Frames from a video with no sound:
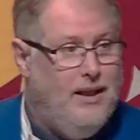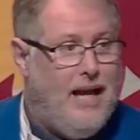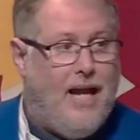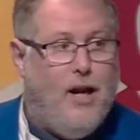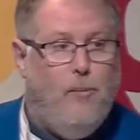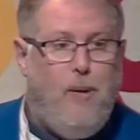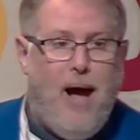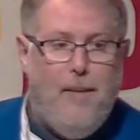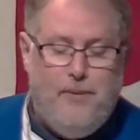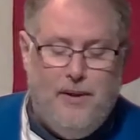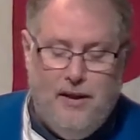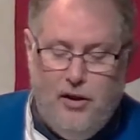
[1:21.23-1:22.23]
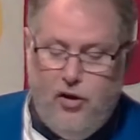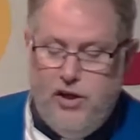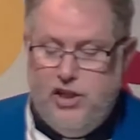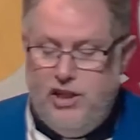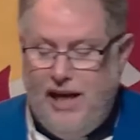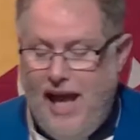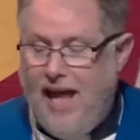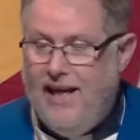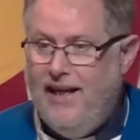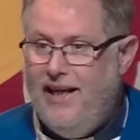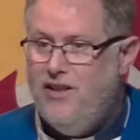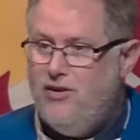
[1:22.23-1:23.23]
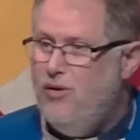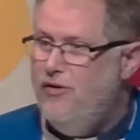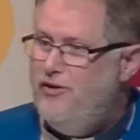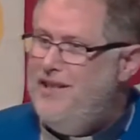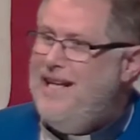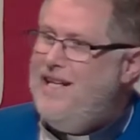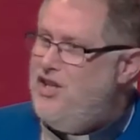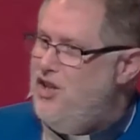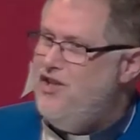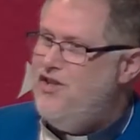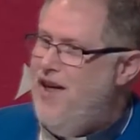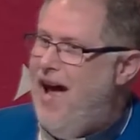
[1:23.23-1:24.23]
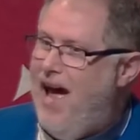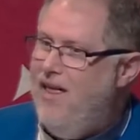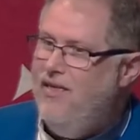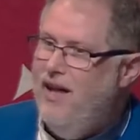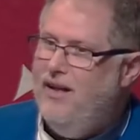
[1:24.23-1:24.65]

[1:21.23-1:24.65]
I know popular Christianity sort of teaches that